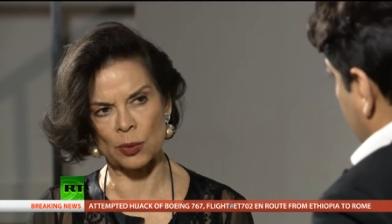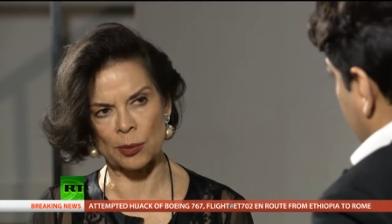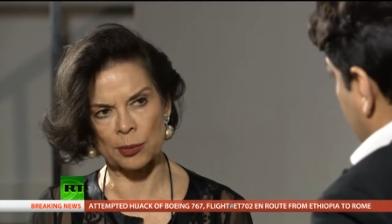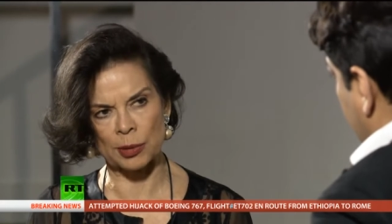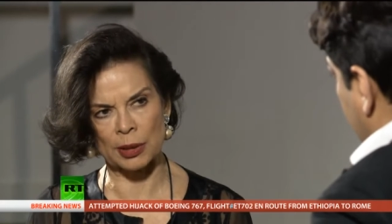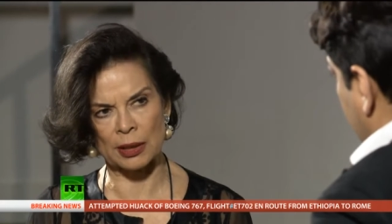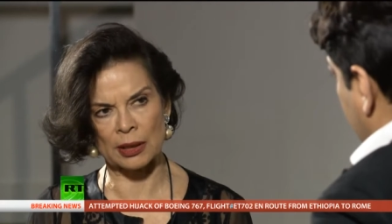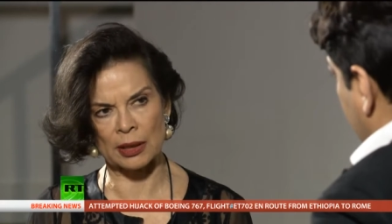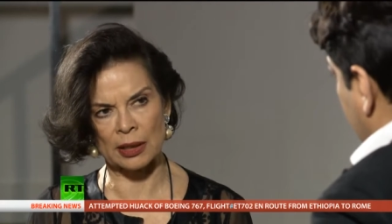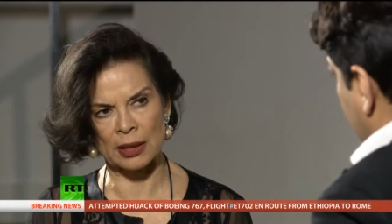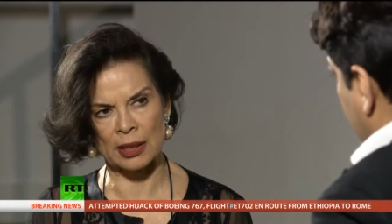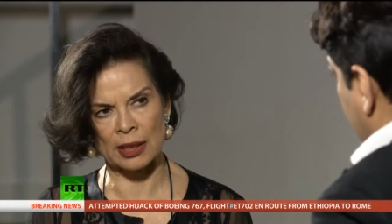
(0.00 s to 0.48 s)

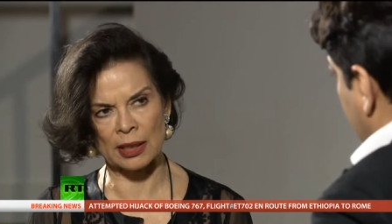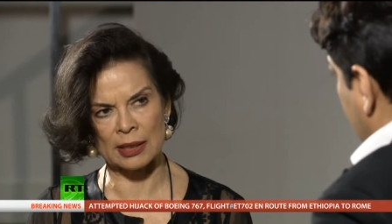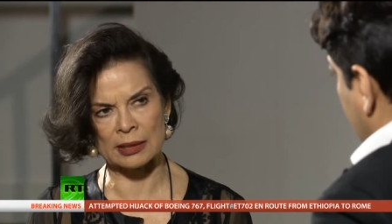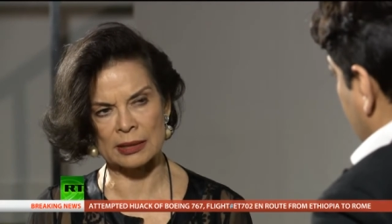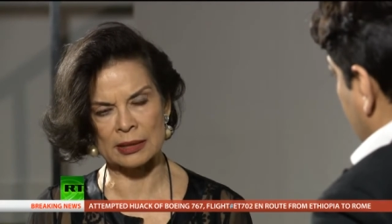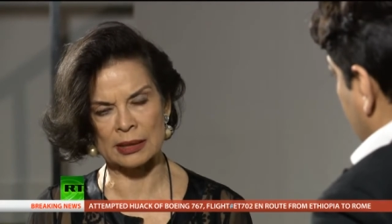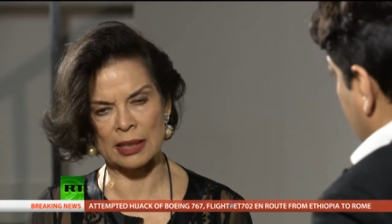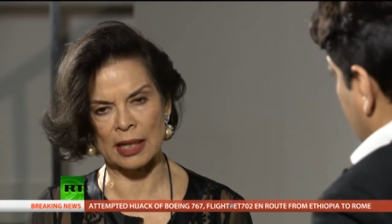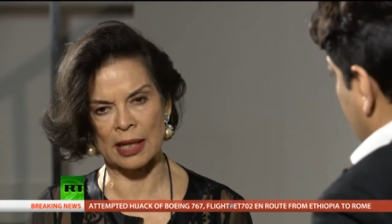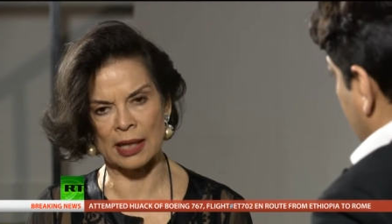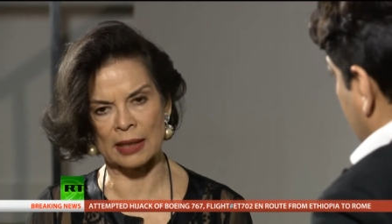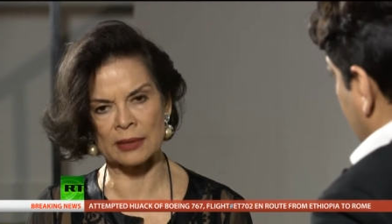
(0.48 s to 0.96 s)
women and
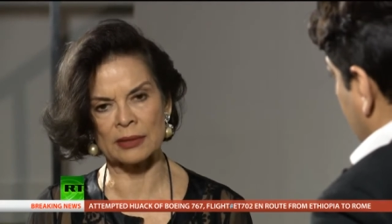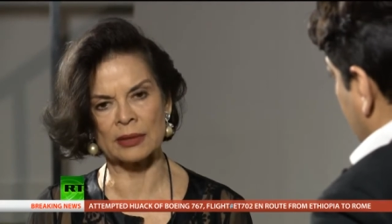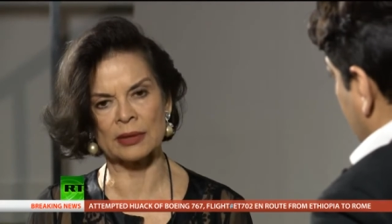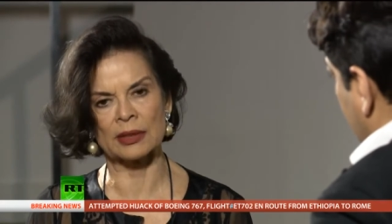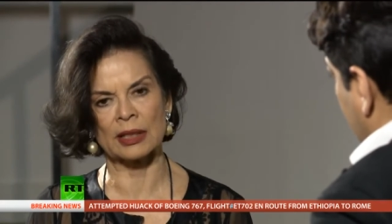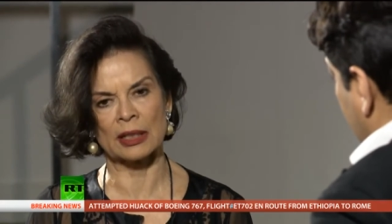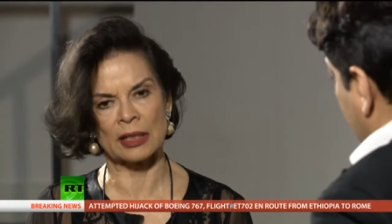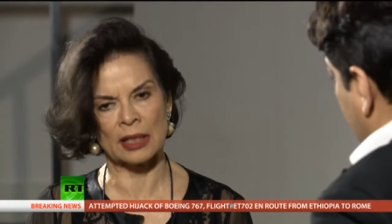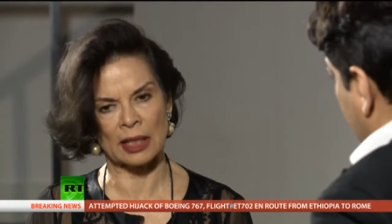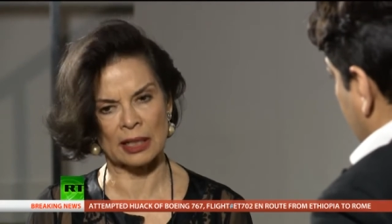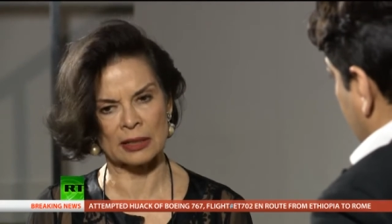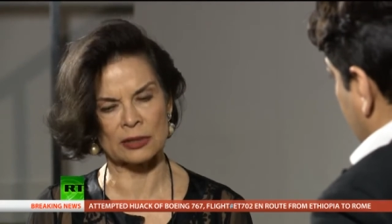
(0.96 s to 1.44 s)
girls and
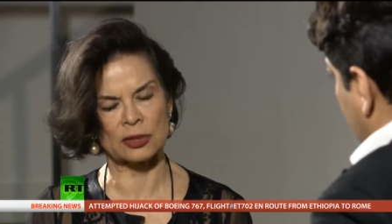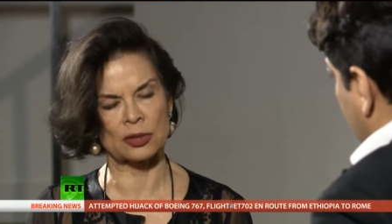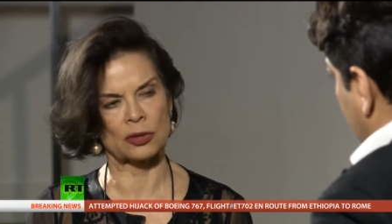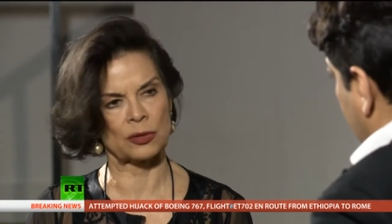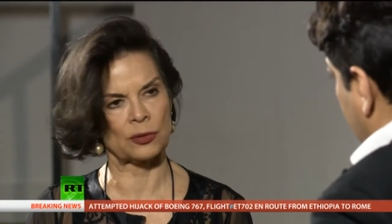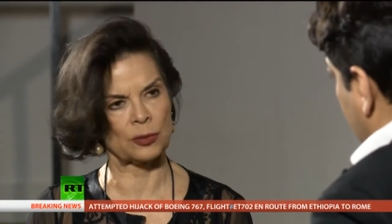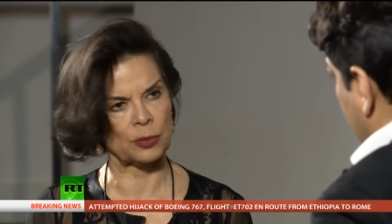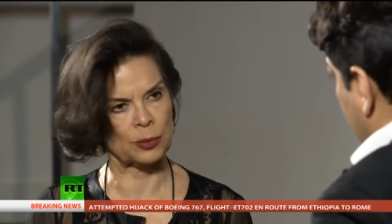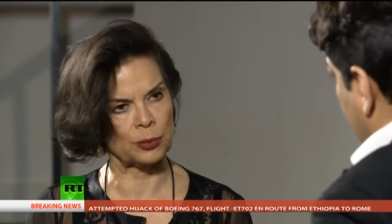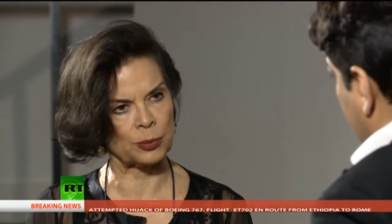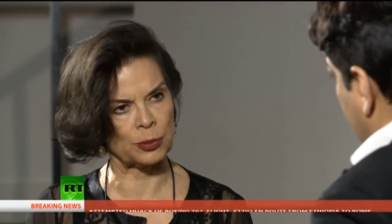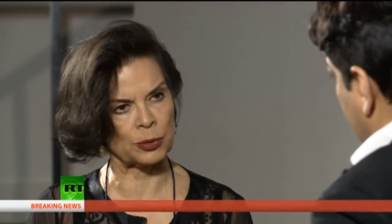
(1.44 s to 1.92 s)
the culture
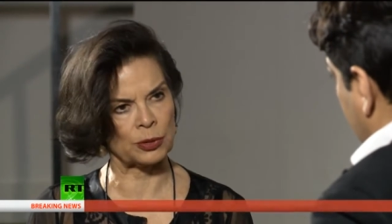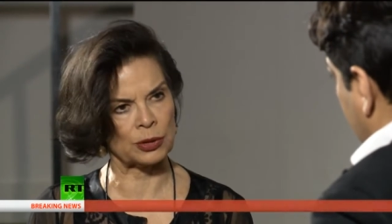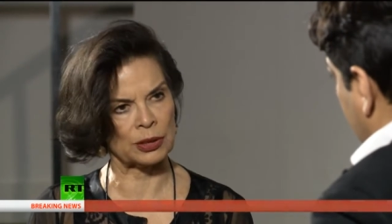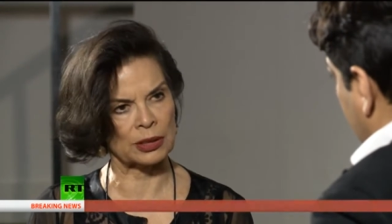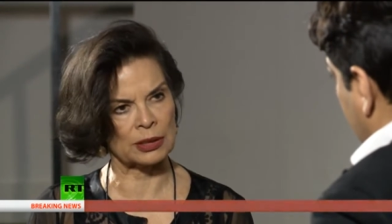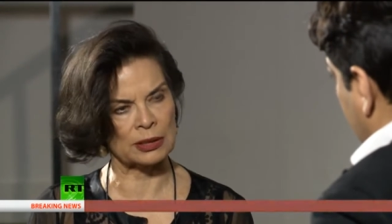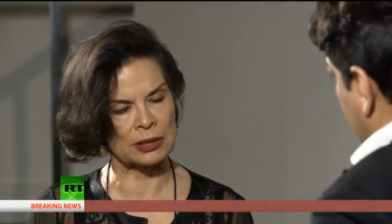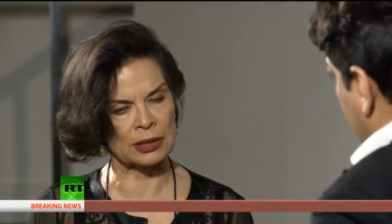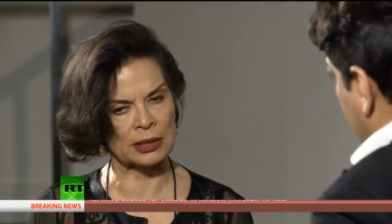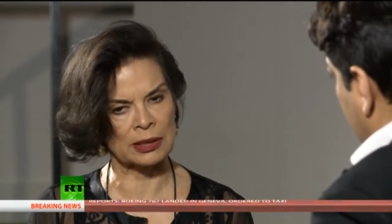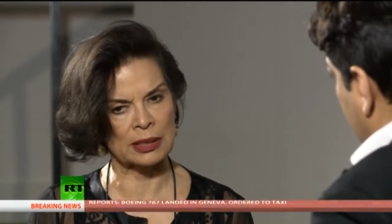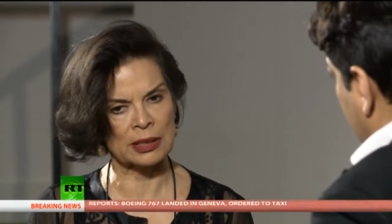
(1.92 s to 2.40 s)
of
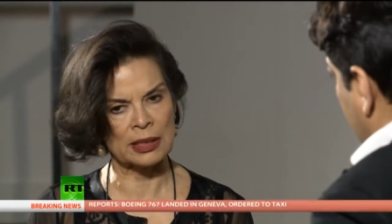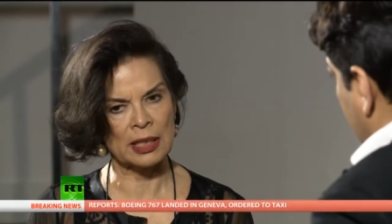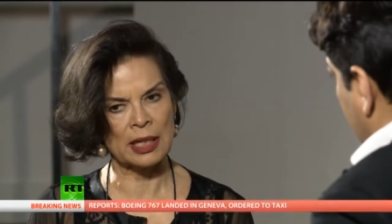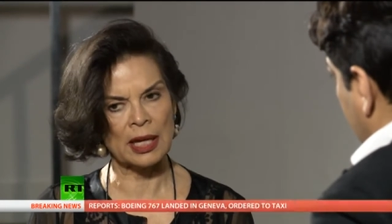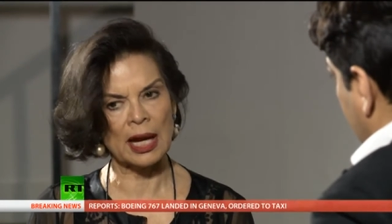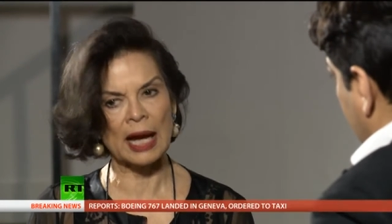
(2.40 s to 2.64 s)
impunity,